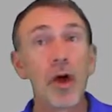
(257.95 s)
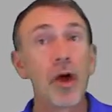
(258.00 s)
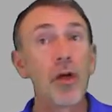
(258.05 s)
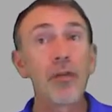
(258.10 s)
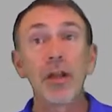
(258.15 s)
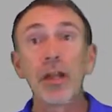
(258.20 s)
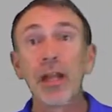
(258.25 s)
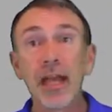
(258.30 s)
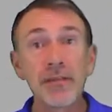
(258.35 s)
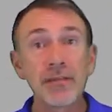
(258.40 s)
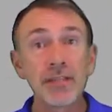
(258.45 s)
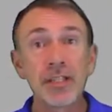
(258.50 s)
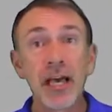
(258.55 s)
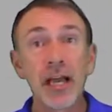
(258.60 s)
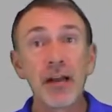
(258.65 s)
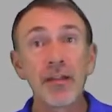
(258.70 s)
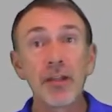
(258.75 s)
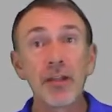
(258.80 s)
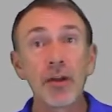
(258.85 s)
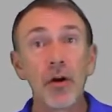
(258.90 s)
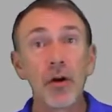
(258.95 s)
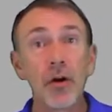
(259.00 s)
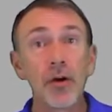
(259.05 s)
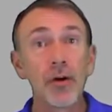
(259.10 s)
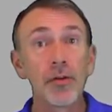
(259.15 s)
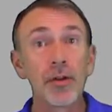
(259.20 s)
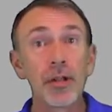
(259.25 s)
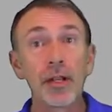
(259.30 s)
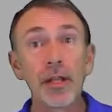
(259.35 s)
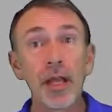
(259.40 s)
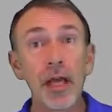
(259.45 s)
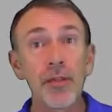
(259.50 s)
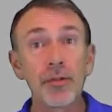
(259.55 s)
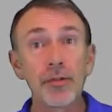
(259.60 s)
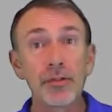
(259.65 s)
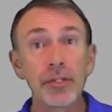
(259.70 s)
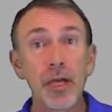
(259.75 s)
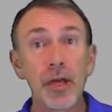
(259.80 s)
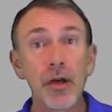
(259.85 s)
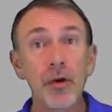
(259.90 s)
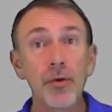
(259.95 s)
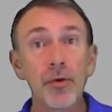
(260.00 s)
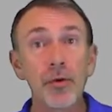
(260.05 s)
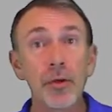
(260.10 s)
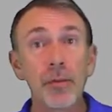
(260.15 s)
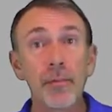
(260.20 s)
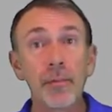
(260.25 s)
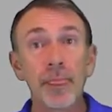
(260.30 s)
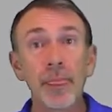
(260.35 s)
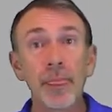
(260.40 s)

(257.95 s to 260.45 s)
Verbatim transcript: all the left side of the yard on another zone.